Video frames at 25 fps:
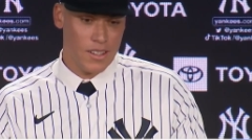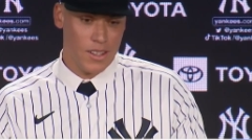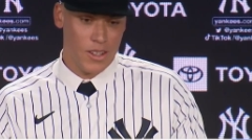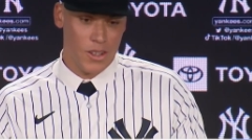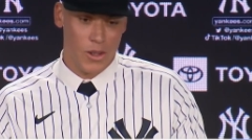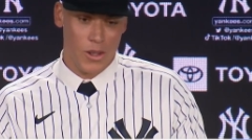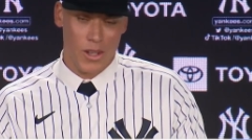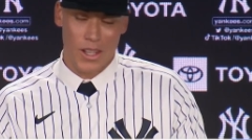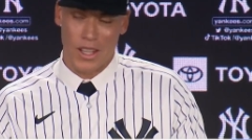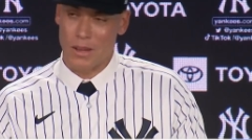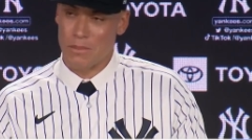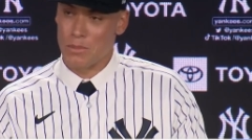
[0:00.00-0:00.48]

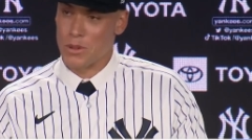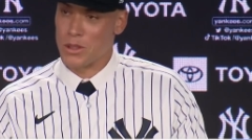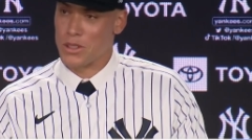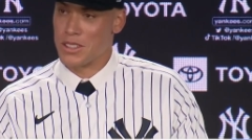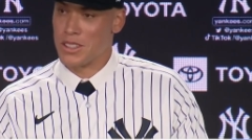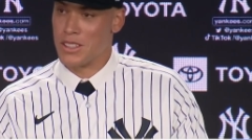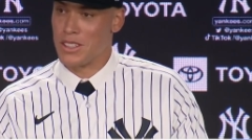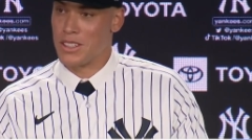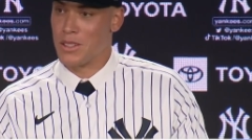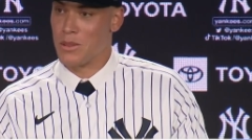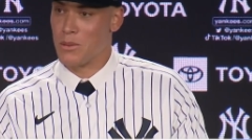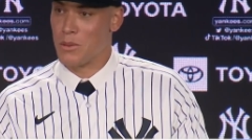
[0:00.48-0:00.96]
you know, kind of
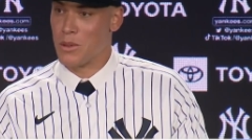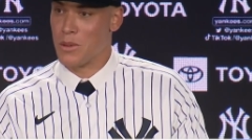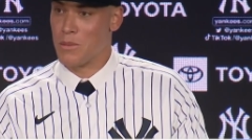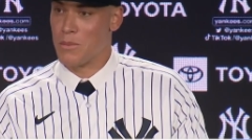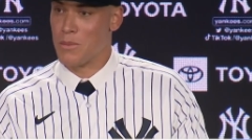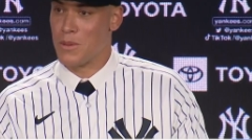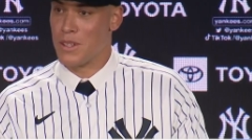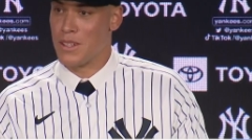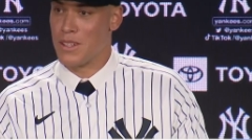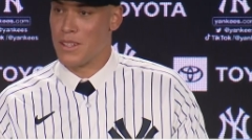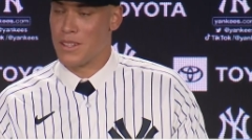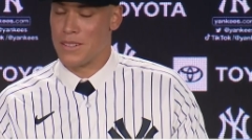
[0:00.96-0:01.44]
presented it
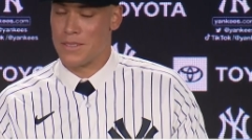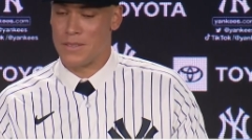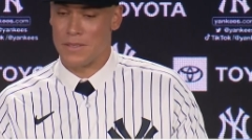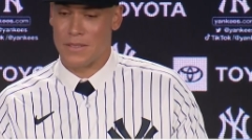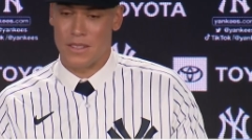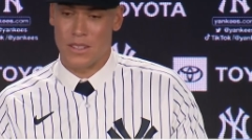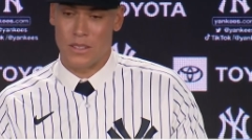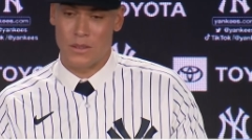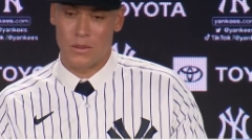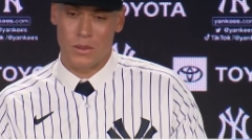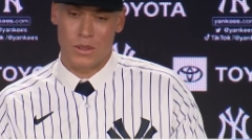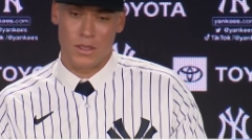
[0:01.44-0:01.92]
with me. And
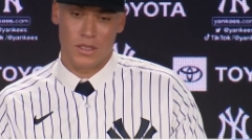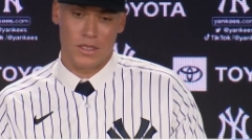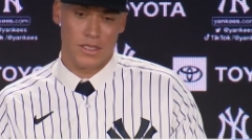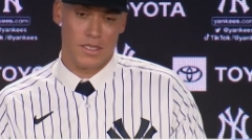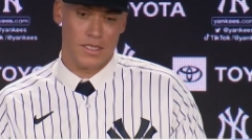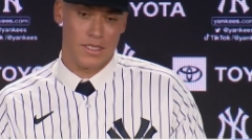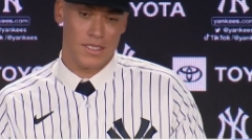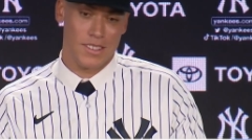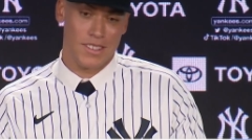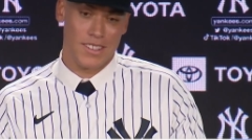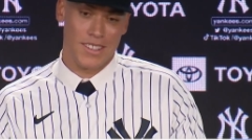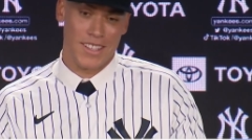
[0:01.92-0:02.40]
it
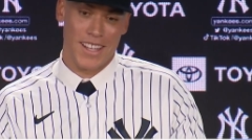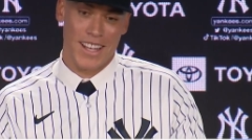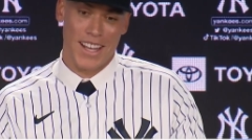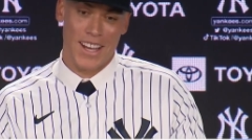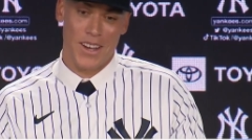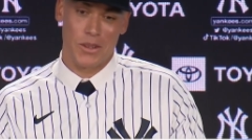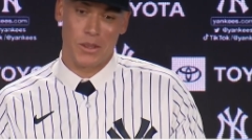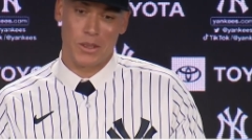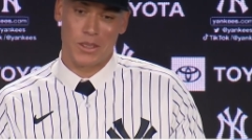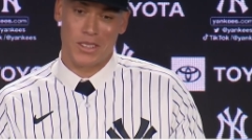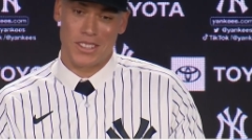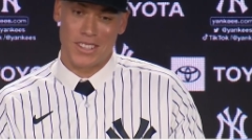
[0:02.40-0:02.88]
was,
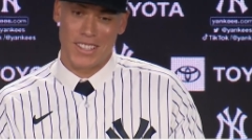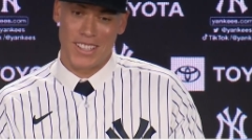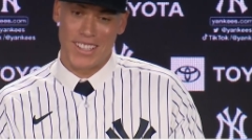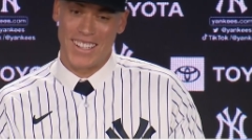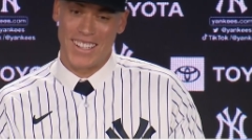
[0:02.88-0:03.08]
I was.